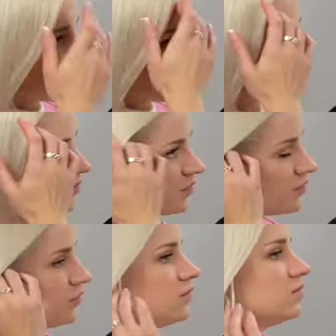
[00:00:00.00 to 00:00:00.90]

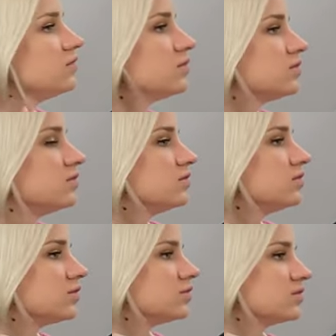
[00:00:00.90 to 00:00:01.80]

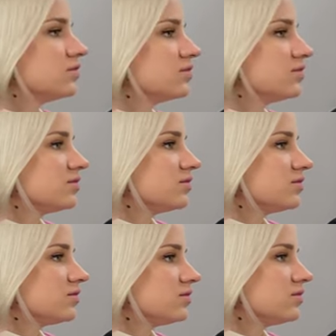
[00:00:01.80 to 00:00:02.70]

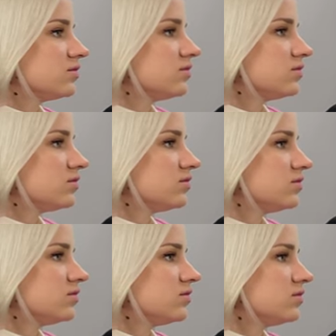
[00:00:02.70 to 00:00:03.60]

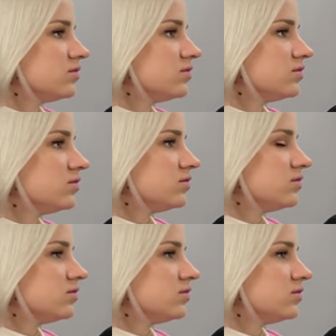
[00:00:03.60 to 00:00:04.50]

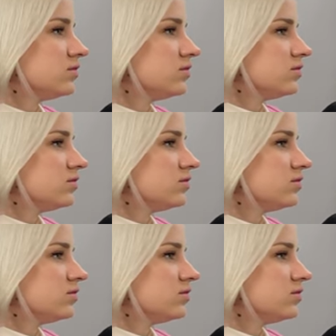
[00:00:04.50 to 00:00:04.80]
(not speaking)